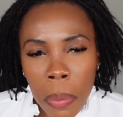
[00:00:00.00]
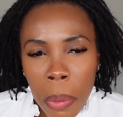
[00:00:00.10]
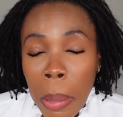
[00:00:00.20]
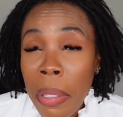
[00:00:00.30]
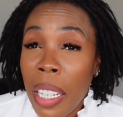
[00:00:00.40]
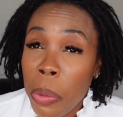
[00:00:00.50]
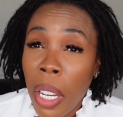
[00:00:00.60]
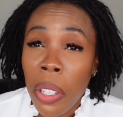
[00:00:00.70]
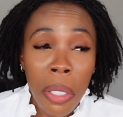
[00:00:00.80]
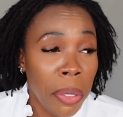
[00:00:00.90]
Maybe that's why
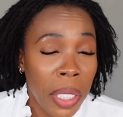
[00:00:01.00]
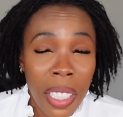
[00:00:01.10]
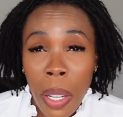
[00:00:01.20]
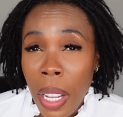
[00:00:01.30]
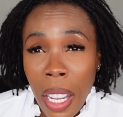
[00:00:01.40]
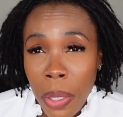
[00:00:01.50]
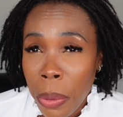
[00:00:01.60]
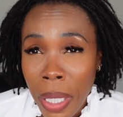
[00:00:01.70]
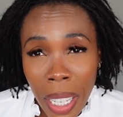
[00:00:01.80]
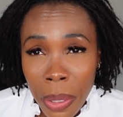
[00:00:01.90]
all of us in our house
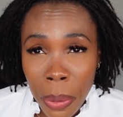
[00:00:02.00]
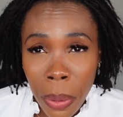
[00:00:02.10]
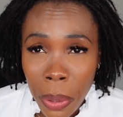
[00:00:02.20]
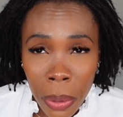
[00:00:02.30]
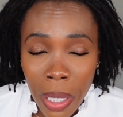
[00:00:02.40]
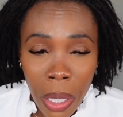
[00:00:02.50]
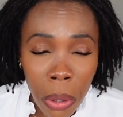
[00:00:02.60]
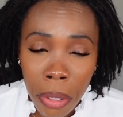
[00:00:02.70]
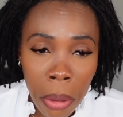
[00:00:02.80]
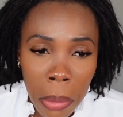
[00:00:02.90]
would like to hustle and
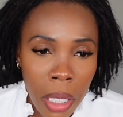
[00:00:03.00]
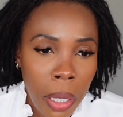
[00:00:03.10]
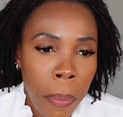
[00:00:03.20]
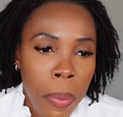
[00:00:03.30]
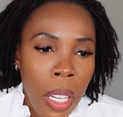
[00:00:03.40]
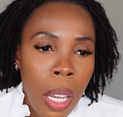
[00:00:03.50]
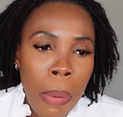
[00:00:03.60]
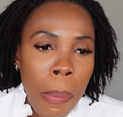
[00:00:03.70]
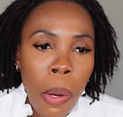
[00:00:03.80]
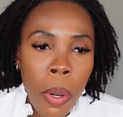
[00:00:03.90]
look for money.
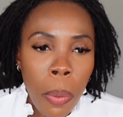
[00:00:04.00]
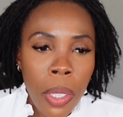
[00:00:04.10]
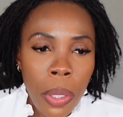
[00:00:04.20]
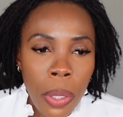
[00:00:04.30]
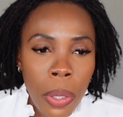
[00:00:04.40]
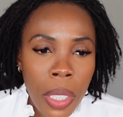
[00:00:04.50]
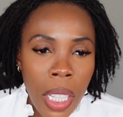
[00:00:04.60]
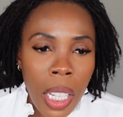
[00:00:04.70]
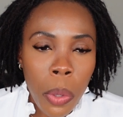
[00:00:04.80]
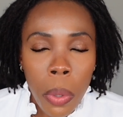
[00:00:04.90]
My mom always used to
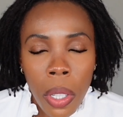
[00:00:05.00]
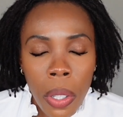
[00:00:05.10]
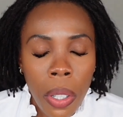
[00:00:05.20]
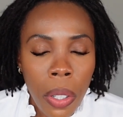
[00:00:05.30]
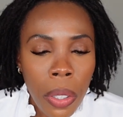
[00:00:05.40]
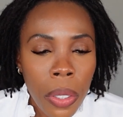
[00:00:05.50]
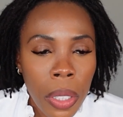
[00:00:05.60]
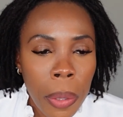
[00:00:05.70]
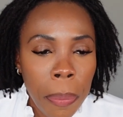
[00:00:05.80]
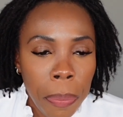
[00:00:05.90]
say it. We were all
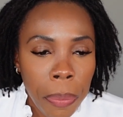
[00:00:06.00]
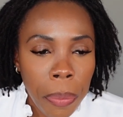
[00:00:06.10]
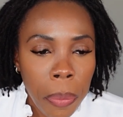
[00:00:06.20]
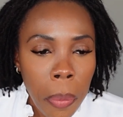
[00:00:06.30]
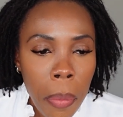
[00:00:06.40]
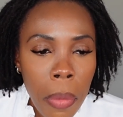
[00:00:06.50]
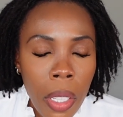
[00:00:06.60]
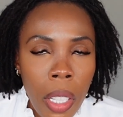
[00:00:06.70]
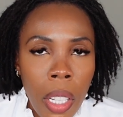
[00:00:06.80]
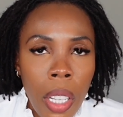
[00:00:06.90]
girls,
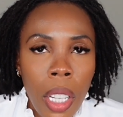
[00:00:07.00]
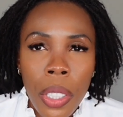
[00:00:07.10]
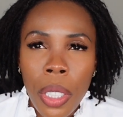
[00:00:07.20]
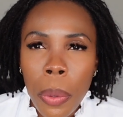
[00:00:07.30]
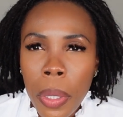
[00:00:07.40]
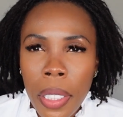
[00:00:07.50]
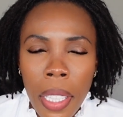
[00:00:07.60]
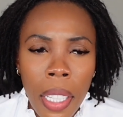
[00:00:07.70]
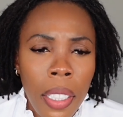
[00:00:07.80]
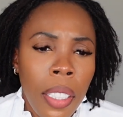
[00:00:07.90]
and she would
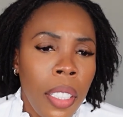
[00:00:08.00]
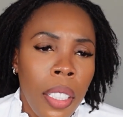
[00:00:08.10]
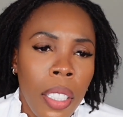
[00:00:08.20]
say,